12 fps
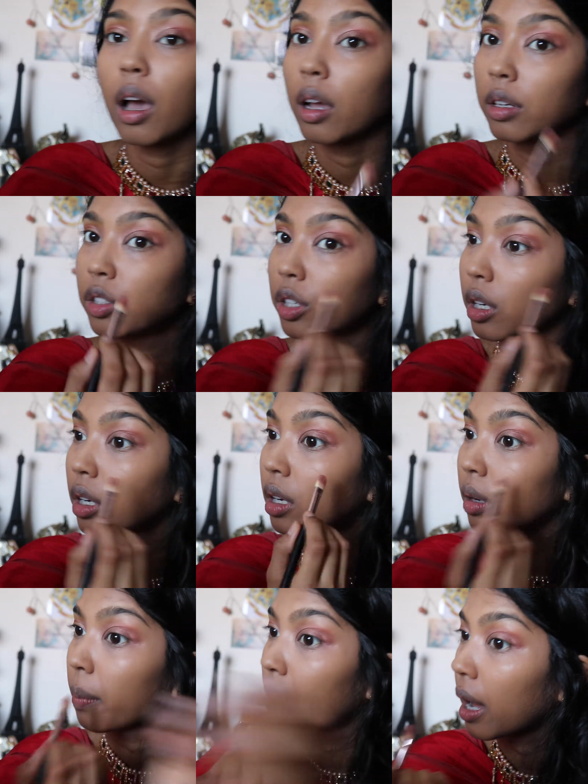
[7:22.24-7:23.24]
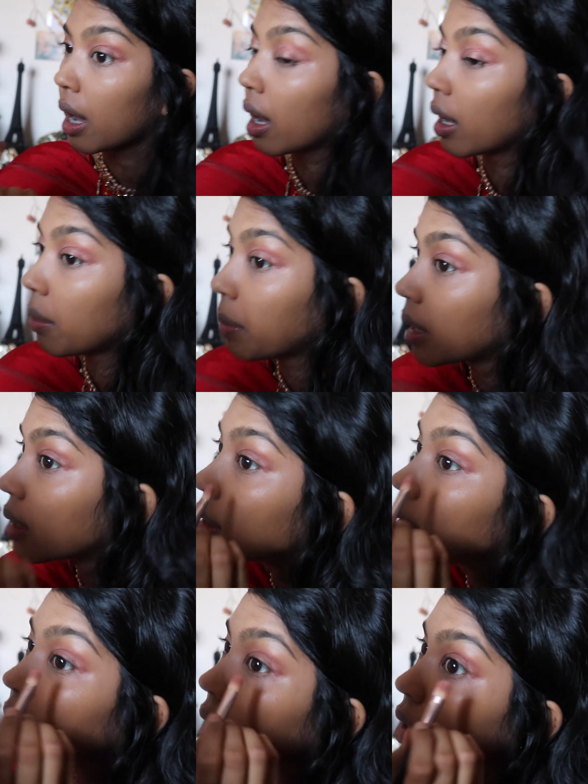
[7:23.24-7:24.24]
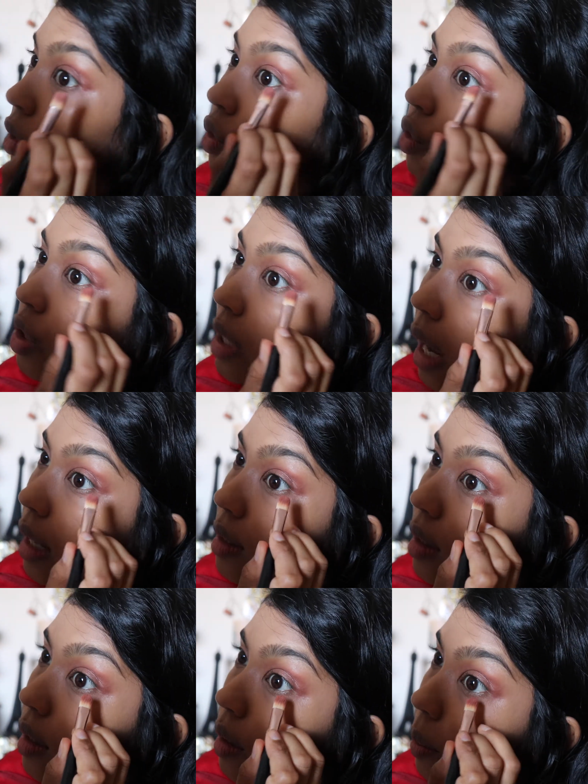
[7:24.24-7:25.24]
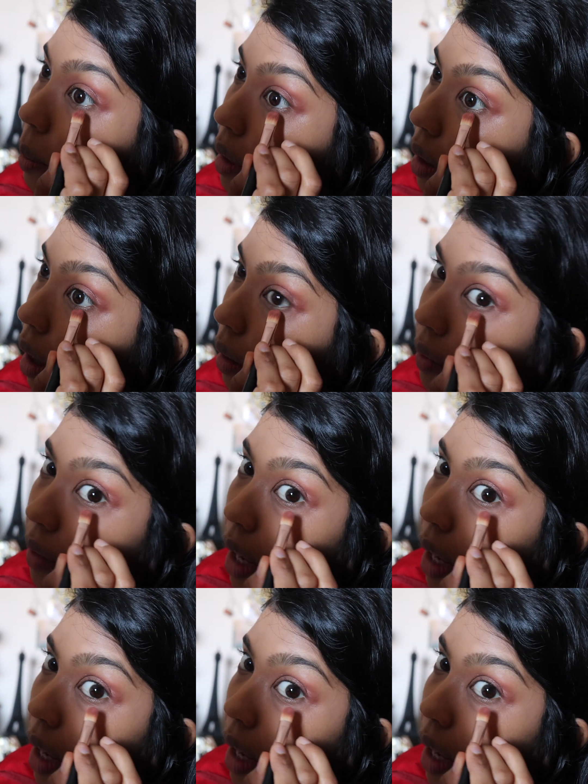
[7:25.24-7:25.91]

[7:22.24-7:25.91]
under my eye, because she has a little bit of